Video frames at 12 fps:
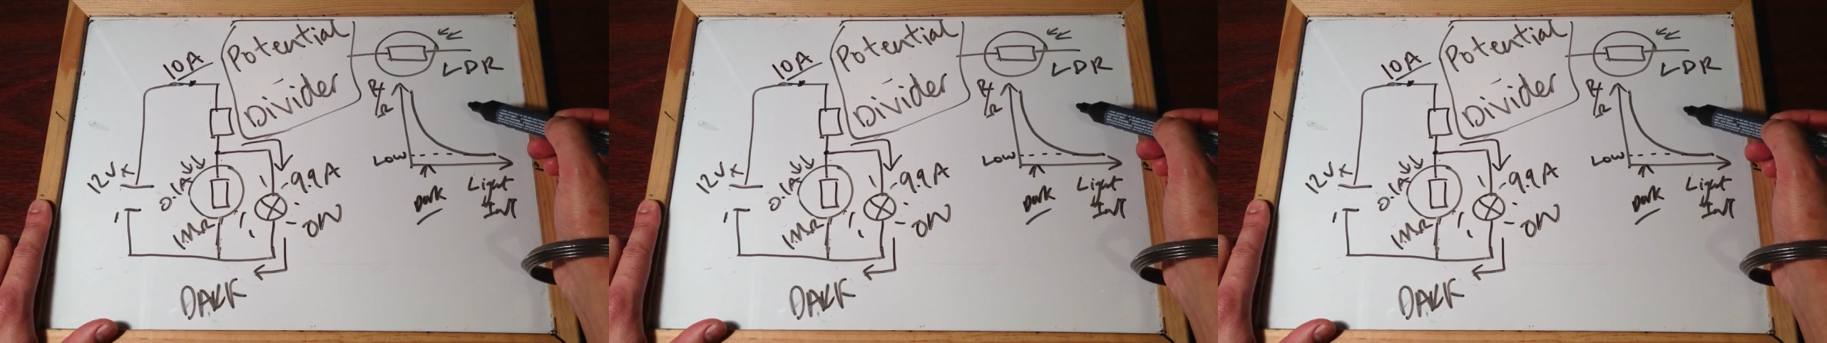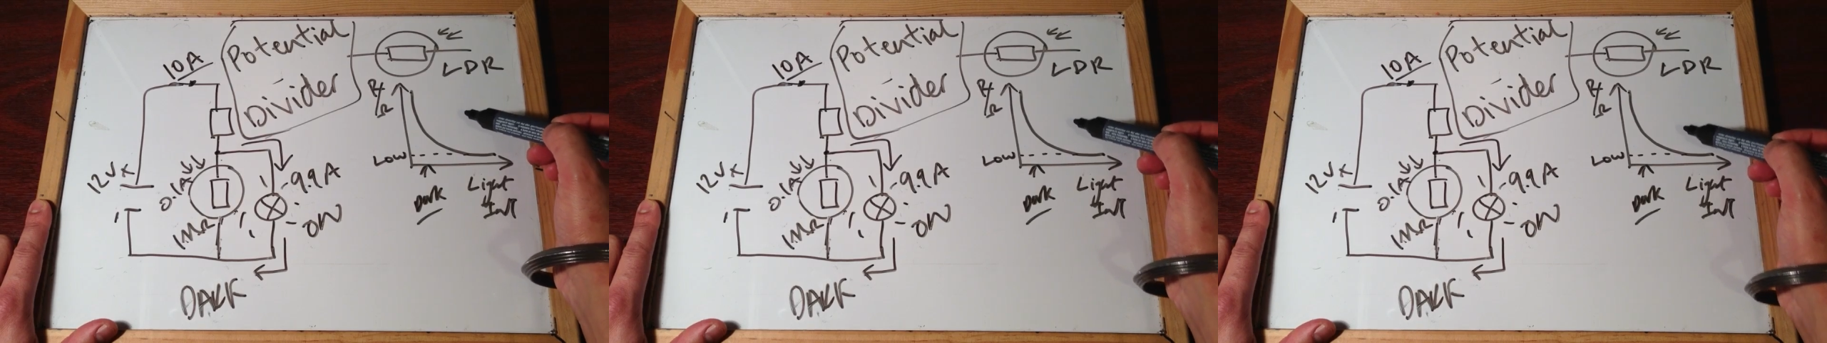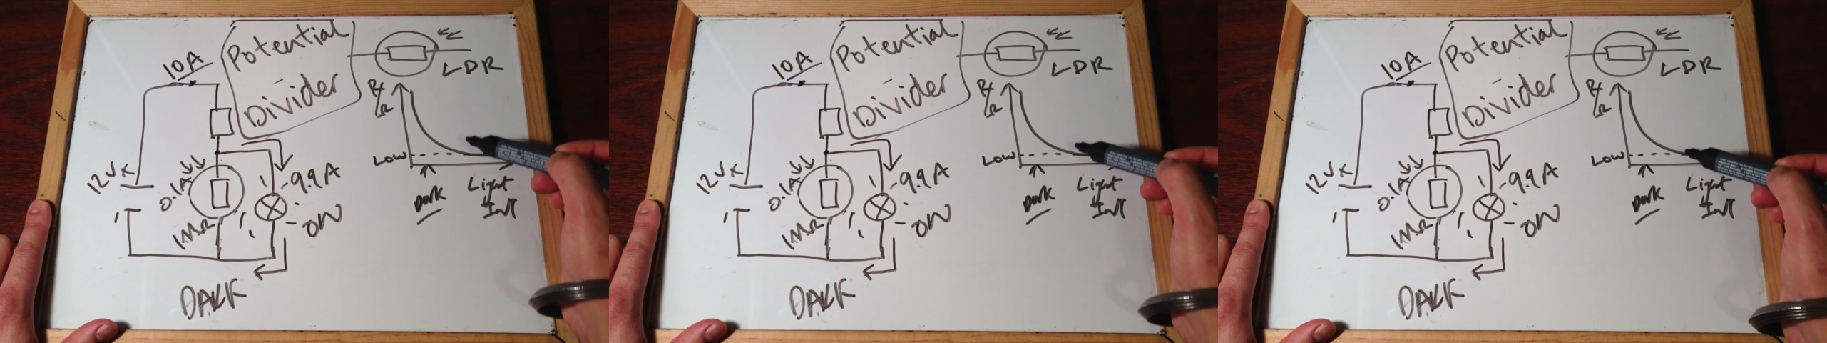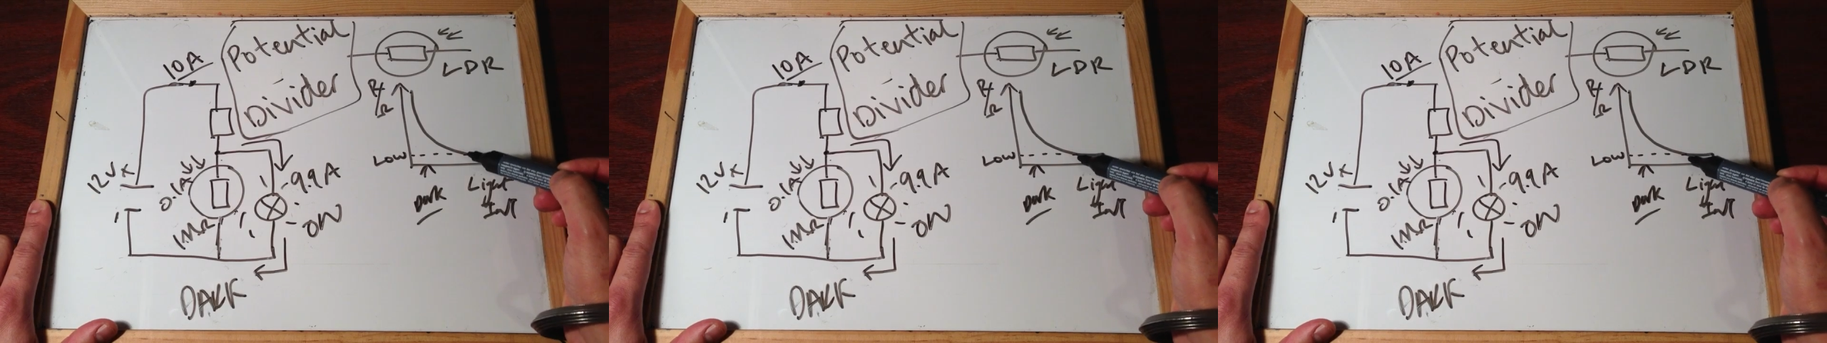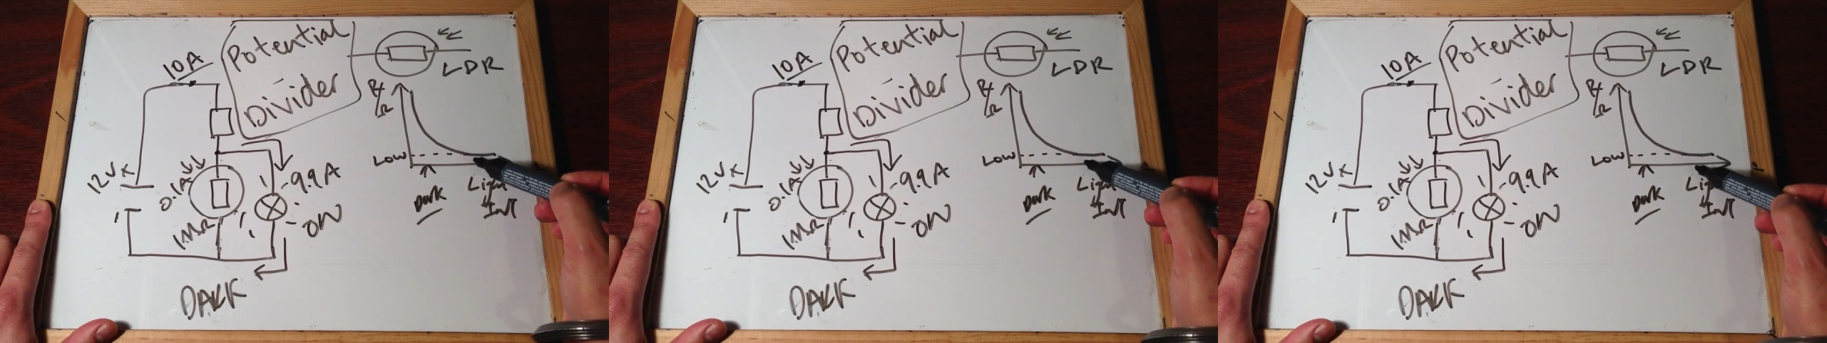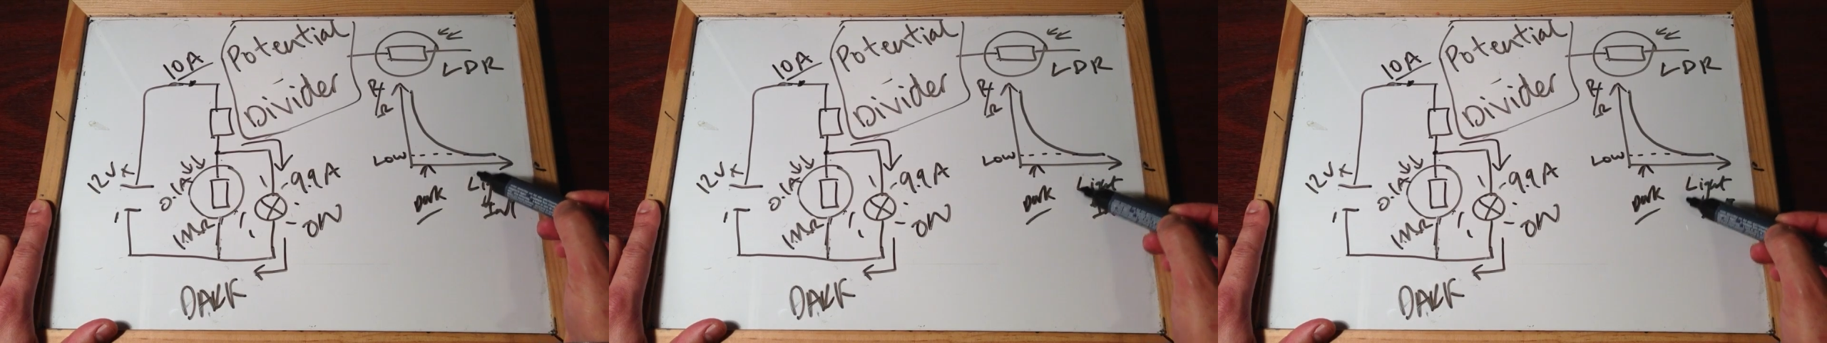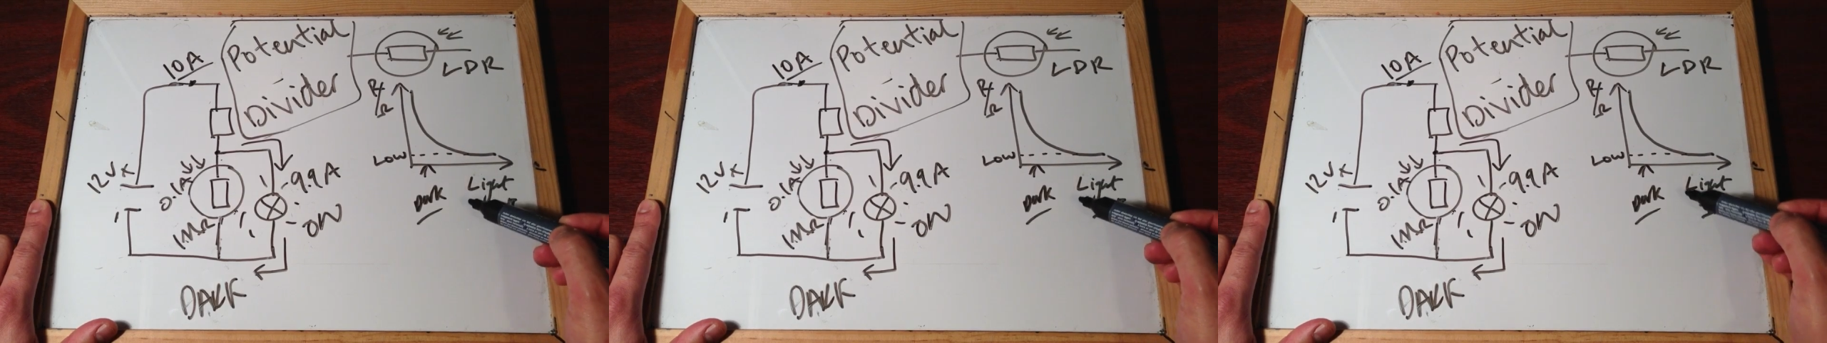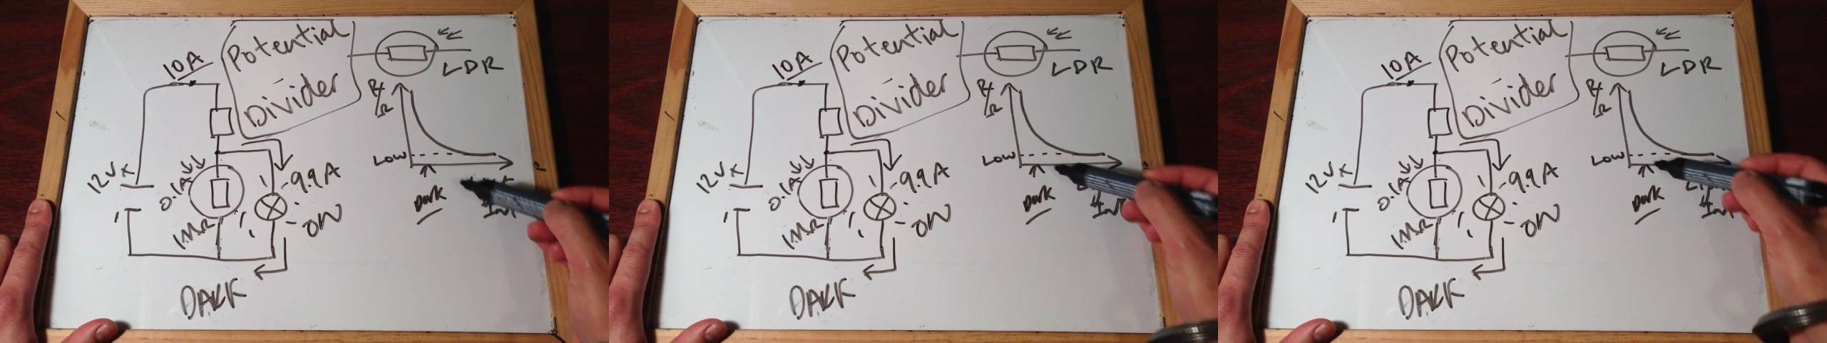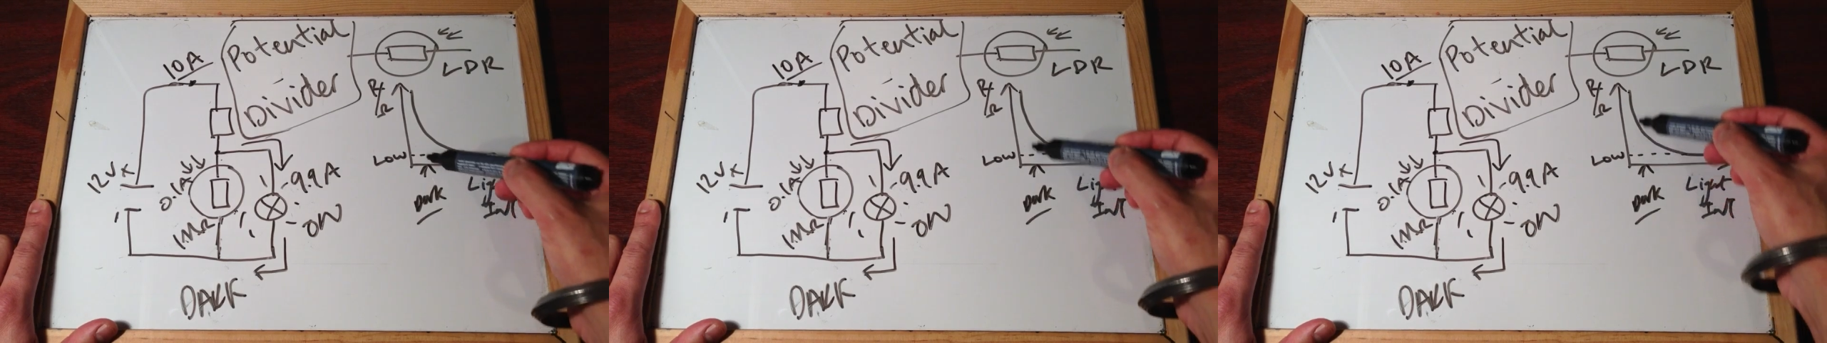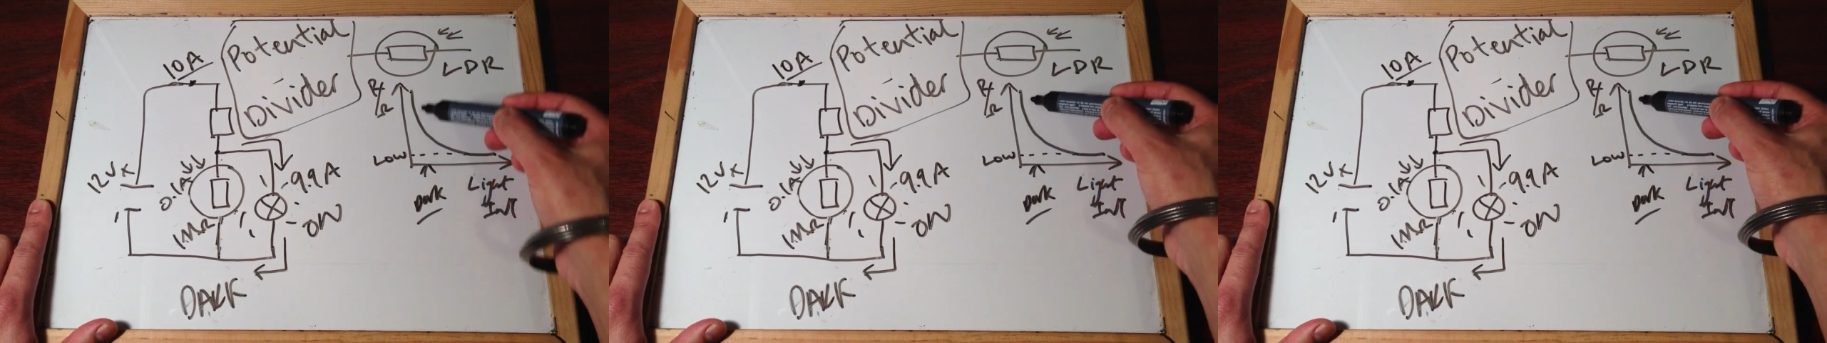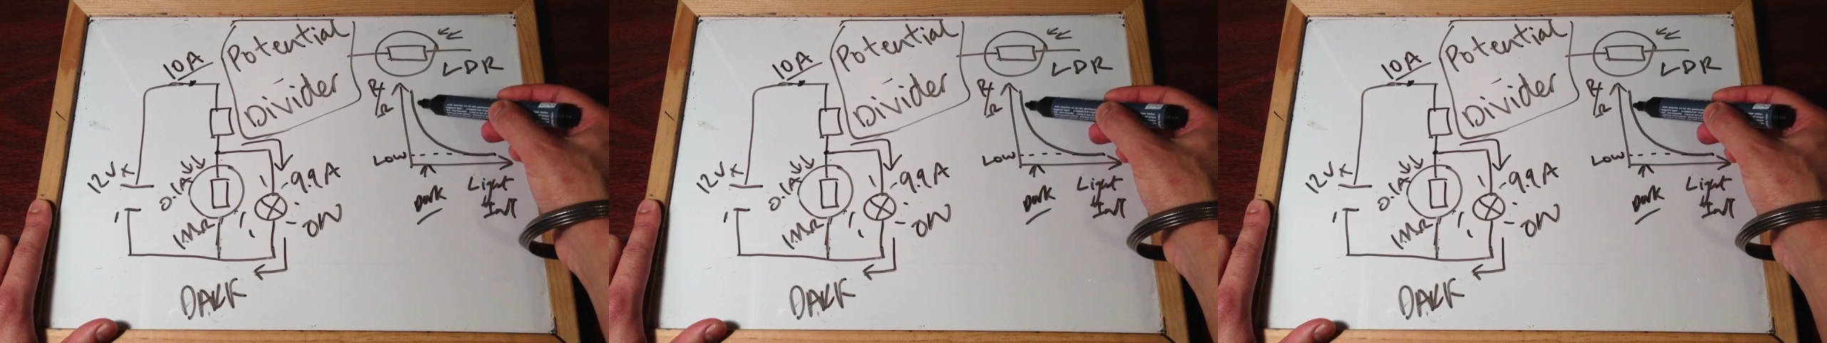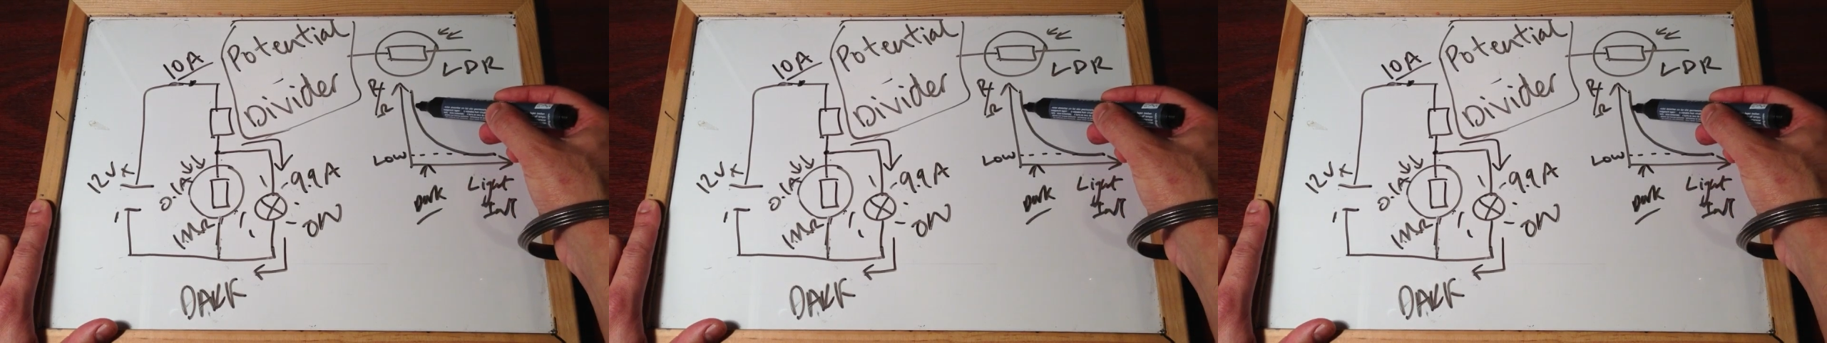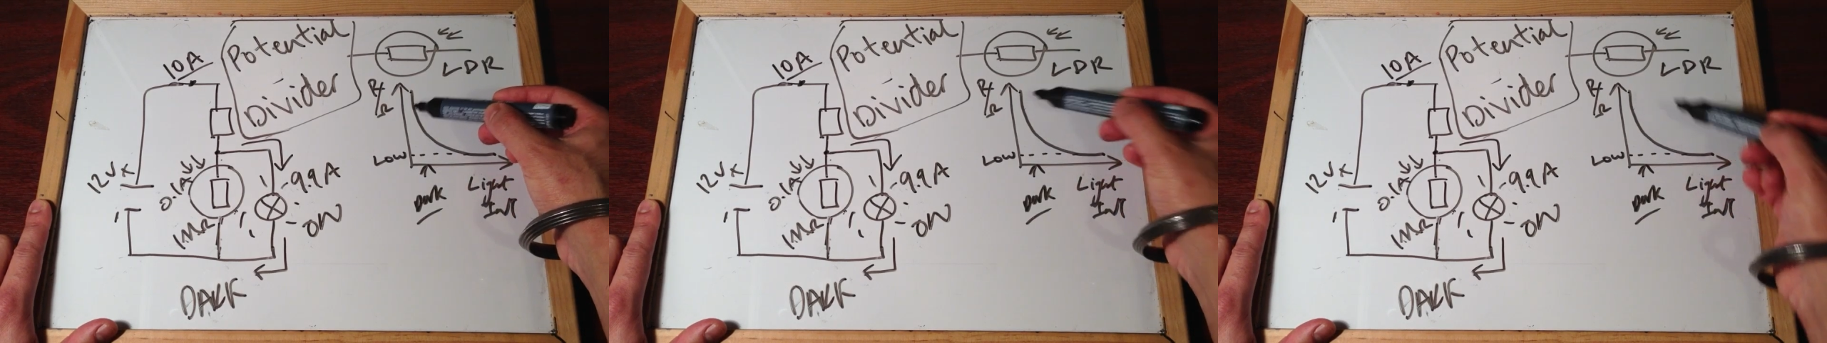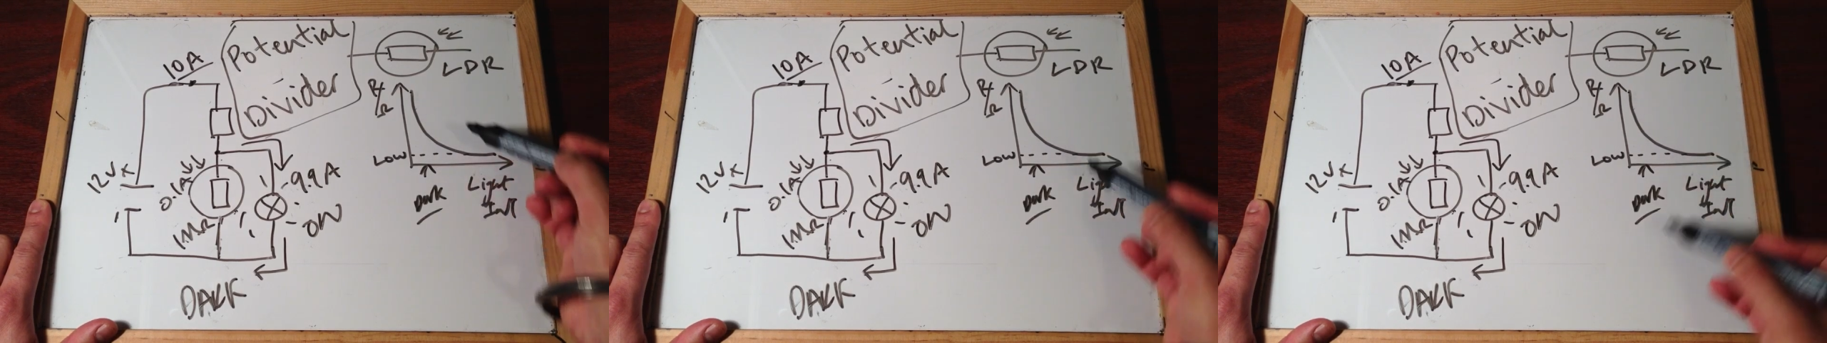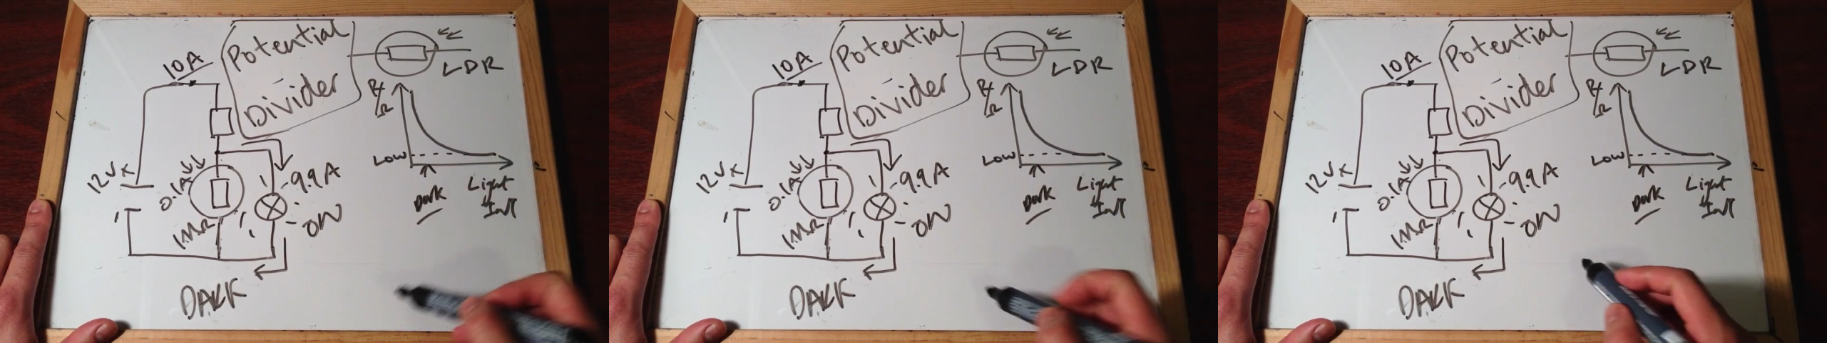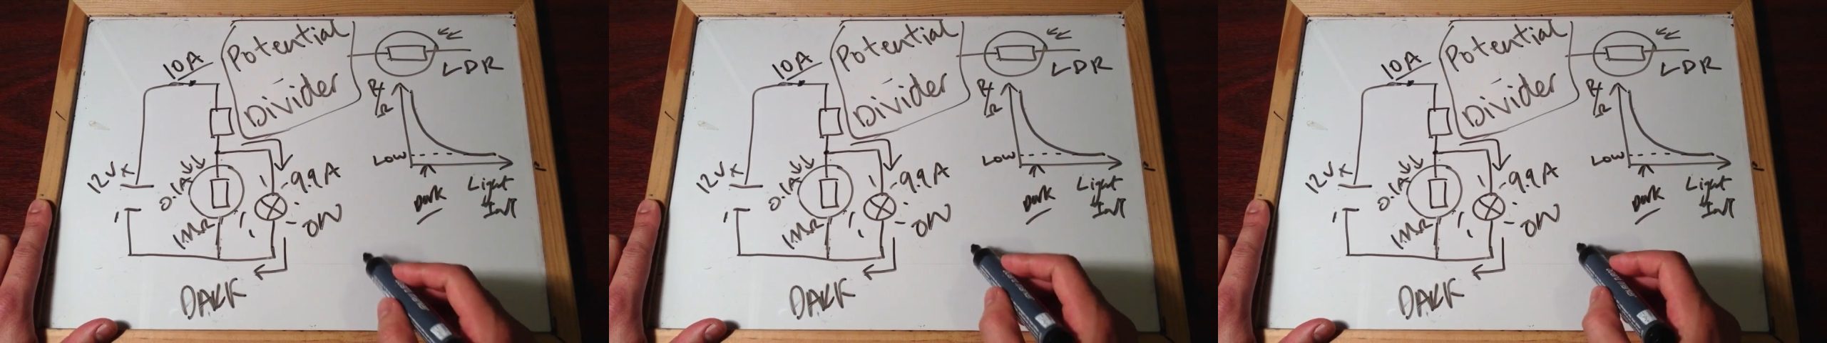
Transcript: [unreadable: no face in view]